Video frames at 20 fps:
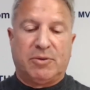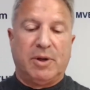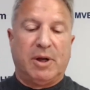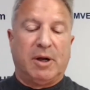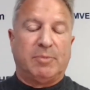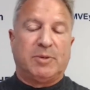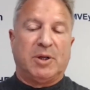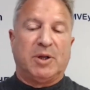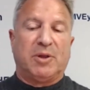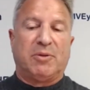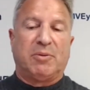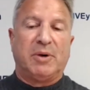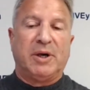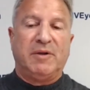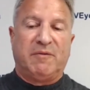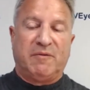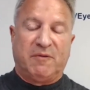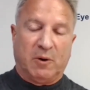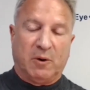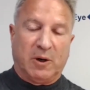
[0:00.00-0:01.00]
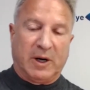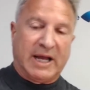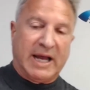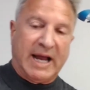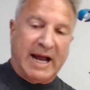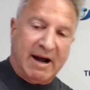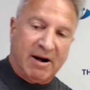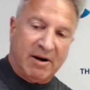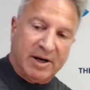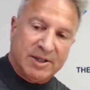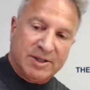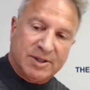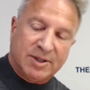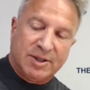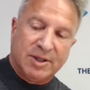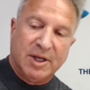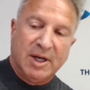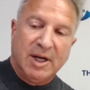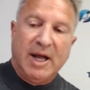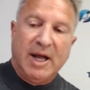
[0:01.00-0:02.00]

3-4 carats,